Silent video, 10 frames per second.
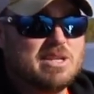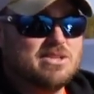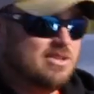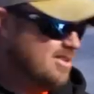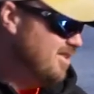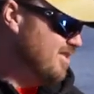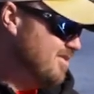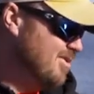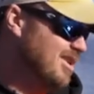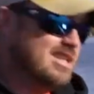mentioned earlier, this
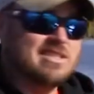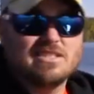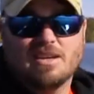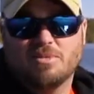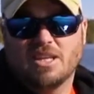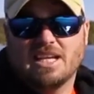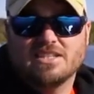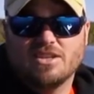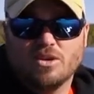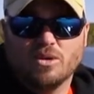really isn't something that's
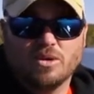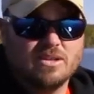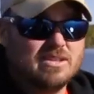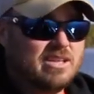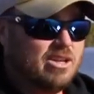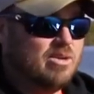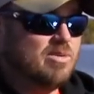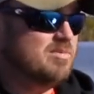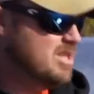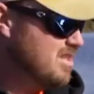new. You know,
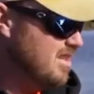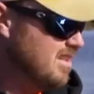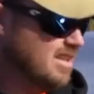we've been seeing the